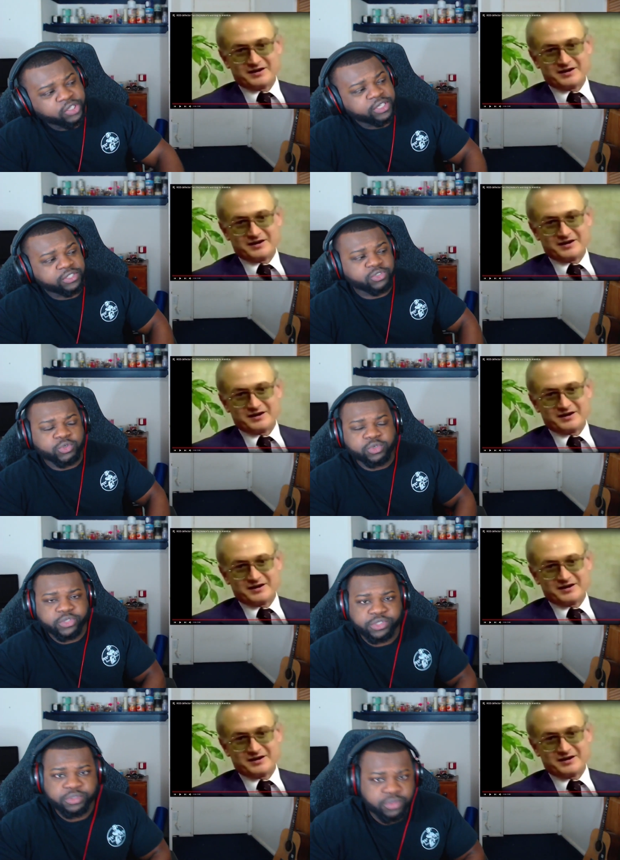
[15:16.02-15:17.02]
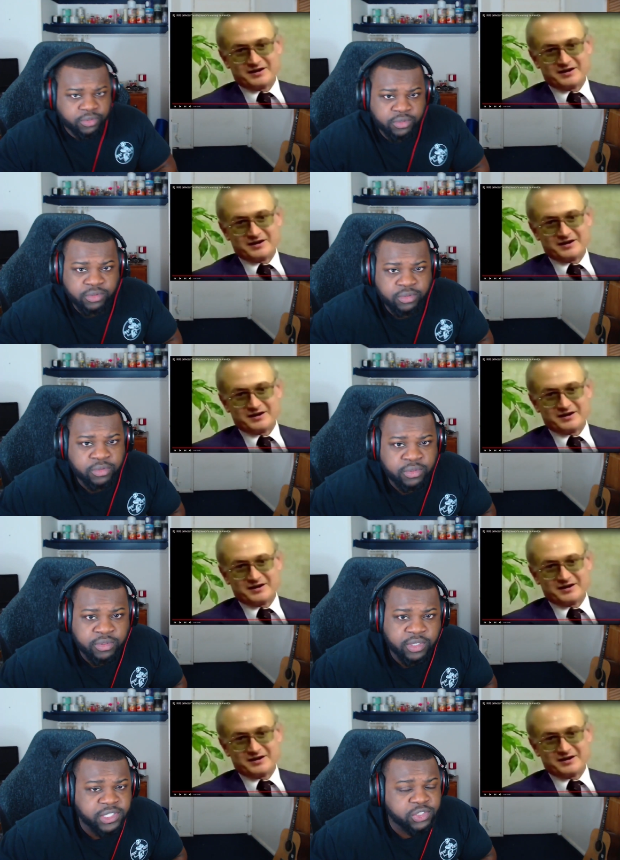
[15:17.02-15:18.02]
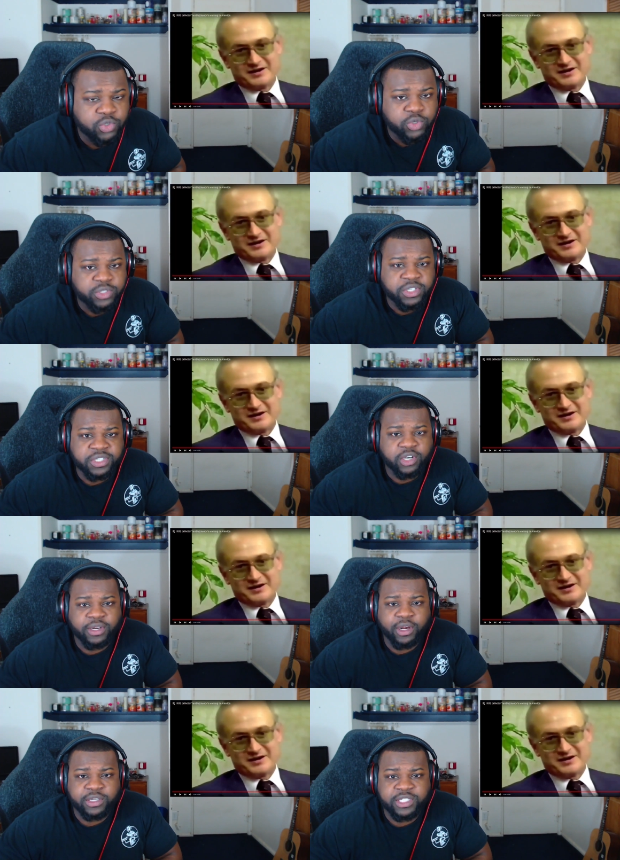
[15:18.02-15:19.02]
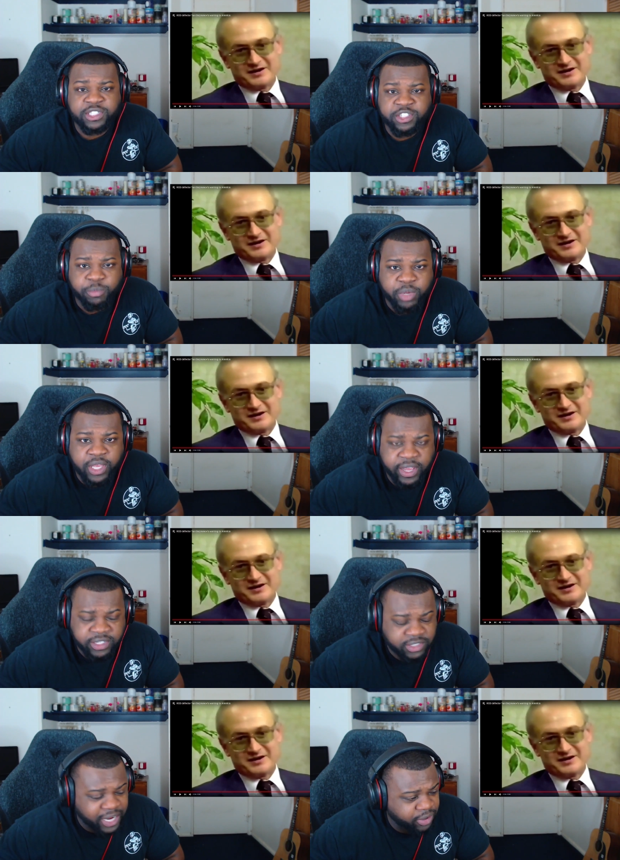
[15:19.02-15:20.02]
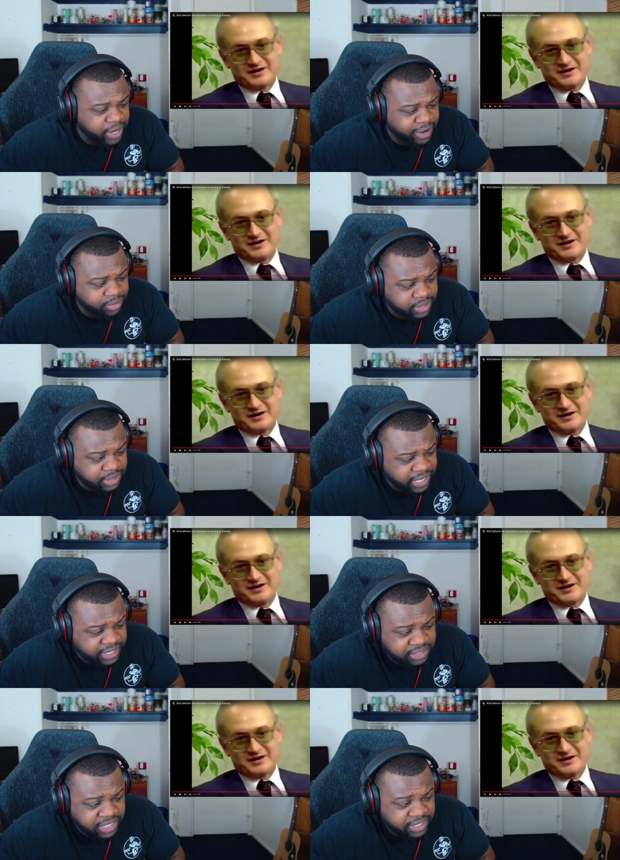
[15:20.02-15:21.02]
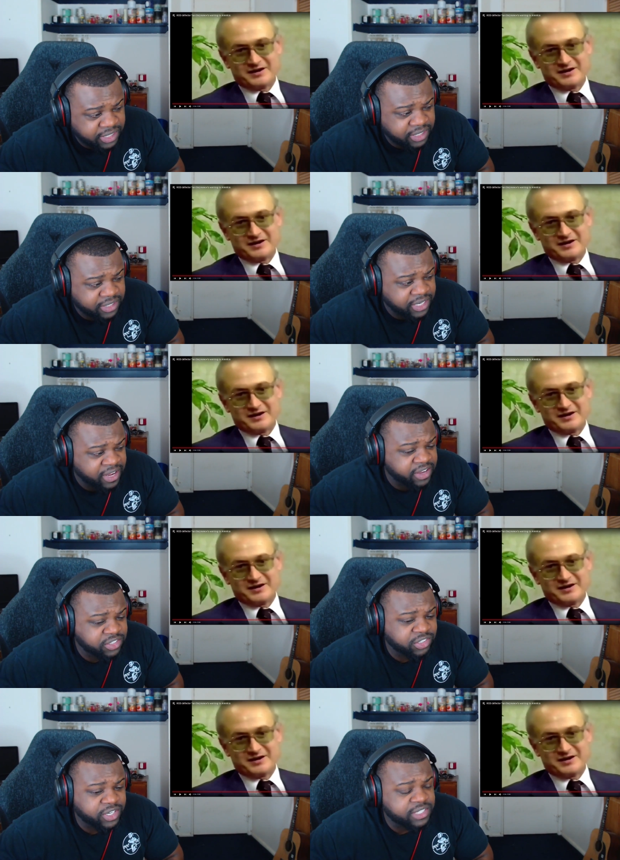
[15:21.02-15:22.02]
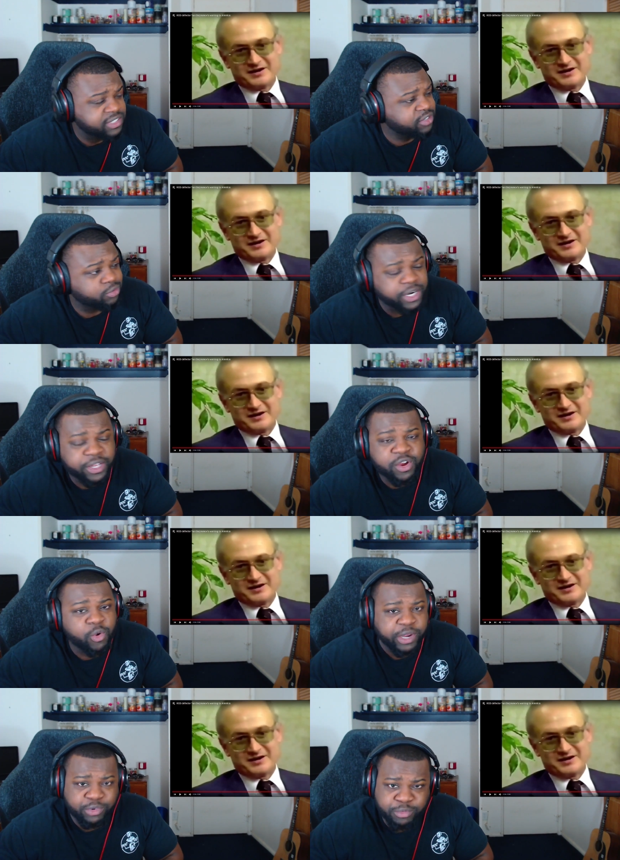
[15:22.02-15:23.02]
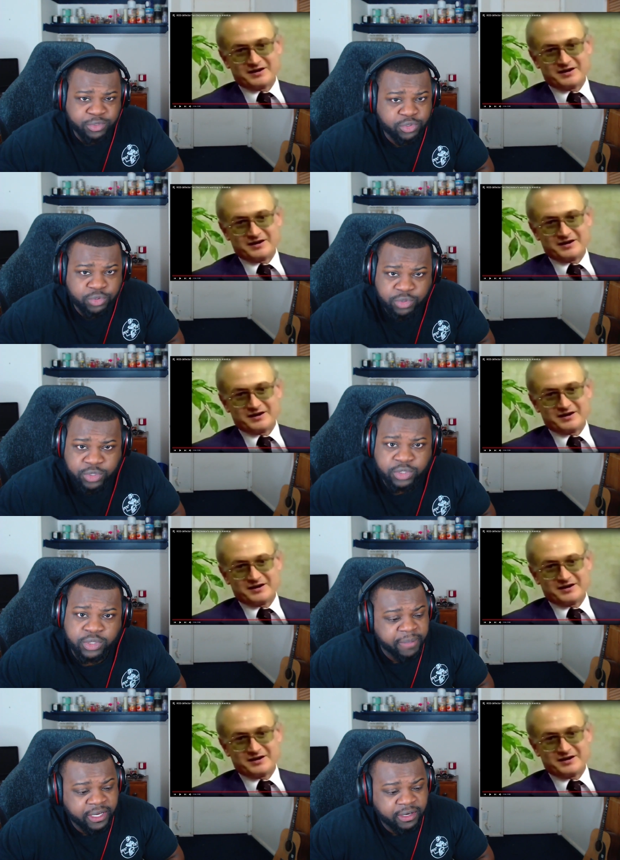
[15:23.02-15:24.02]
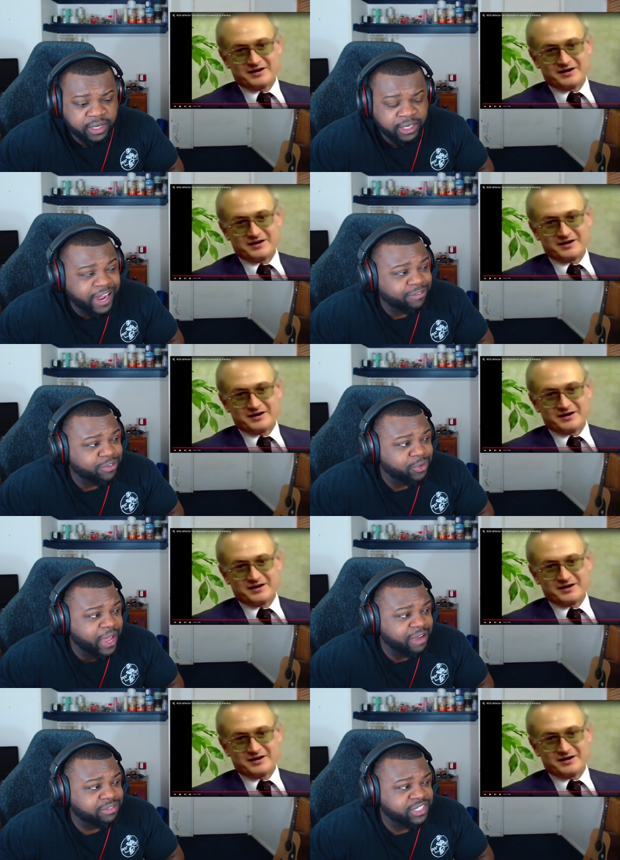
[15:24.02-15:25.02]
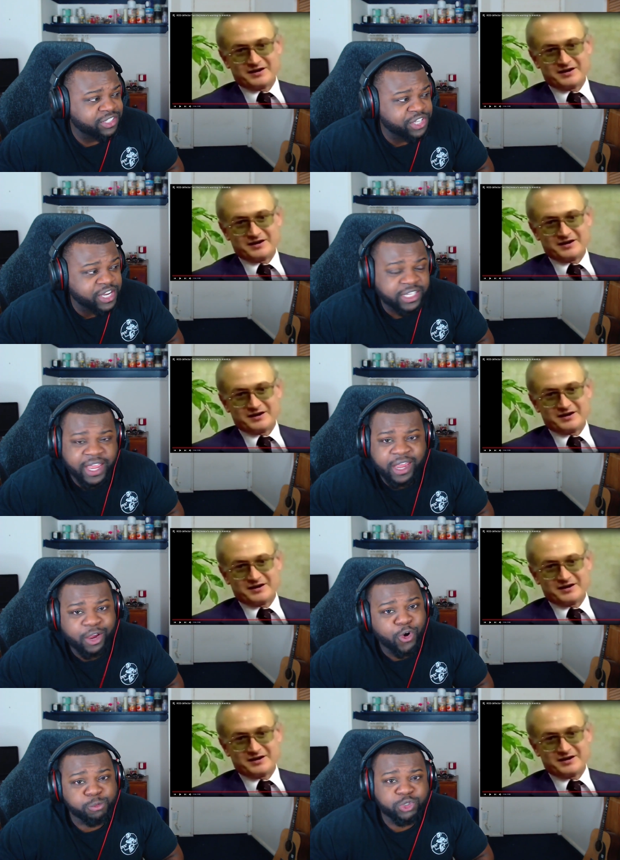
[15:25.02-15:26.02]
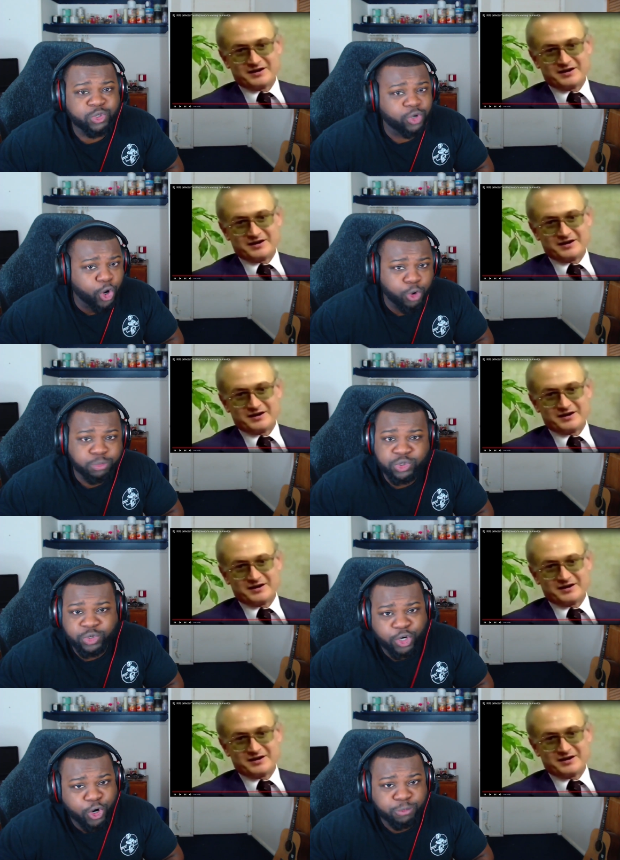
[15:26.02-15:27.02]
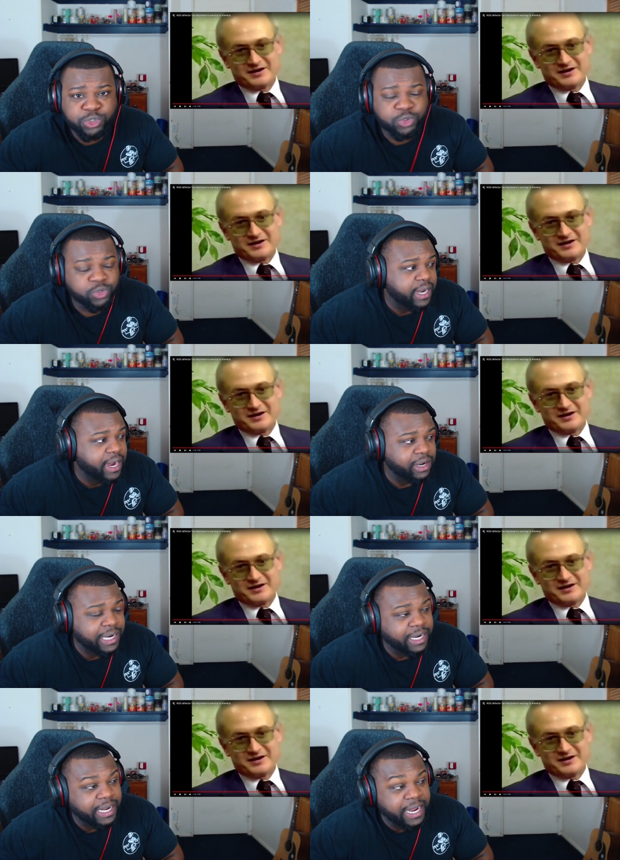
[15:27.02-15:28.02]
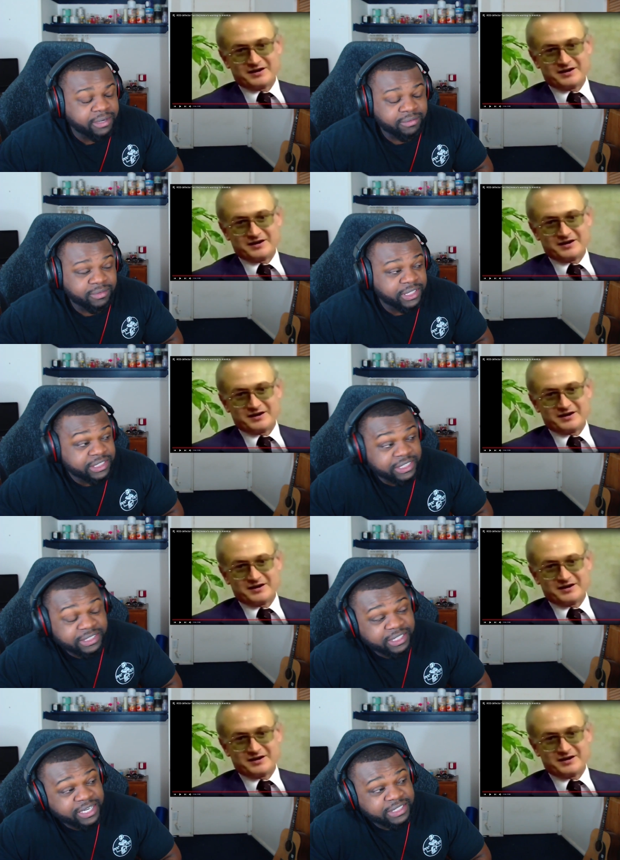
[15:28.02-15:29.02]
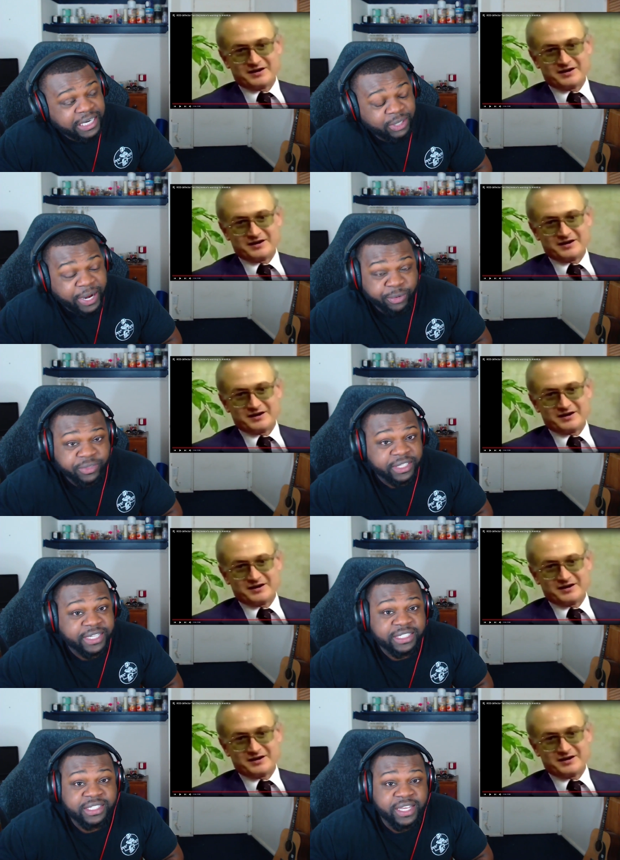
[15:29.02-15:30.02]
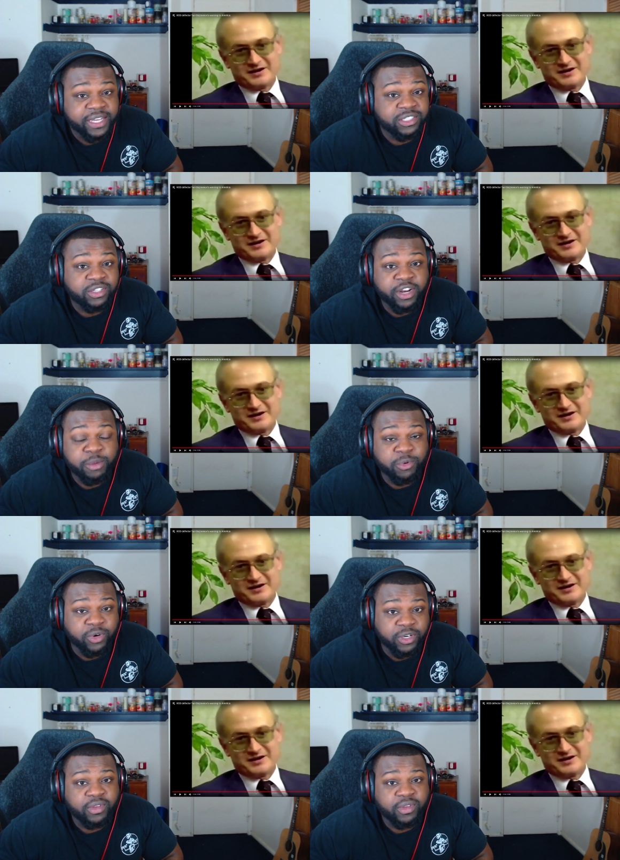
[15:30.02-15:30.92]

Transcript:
Speaker 1: of these schools. These schools are, are, are teaching BS. I don't I don't like he said the the answer isn't running away from the schools. And a lot of you have suggested, hey, homeschool, homeschool, homeschool. I, I, I listening to this, I don't I don't think that's the answer anymore.